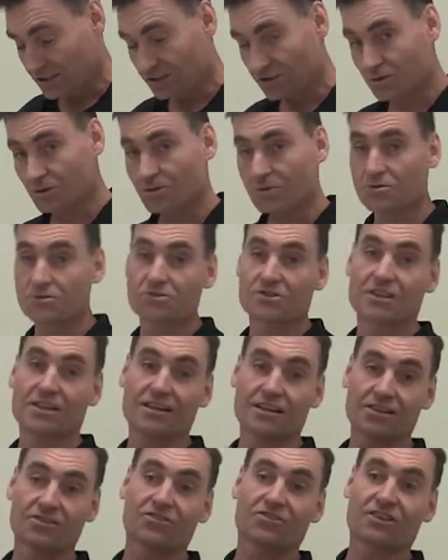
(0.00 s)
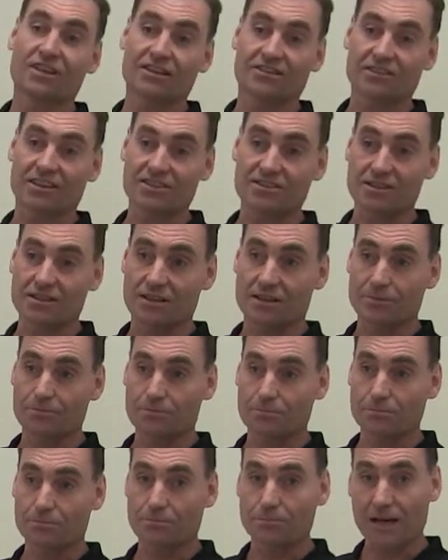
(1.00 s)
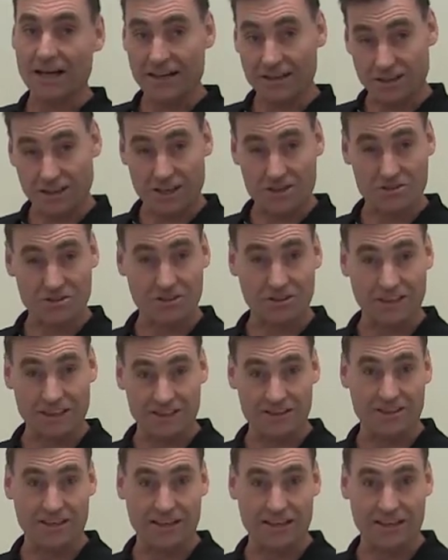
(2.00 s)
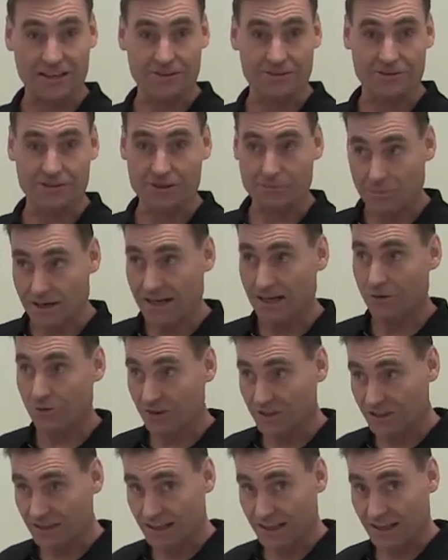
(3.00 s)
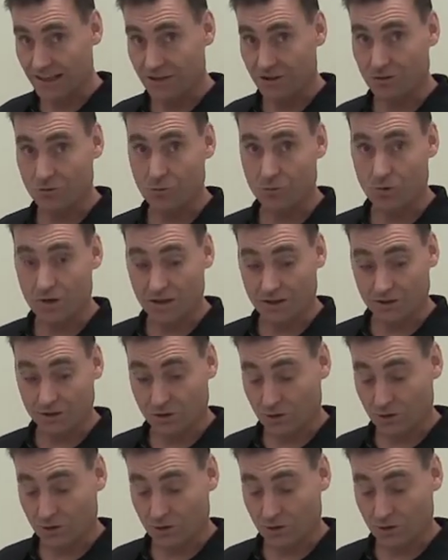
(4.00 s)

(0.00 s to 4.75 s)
use the insects as a biological indicator or a bioindicator of water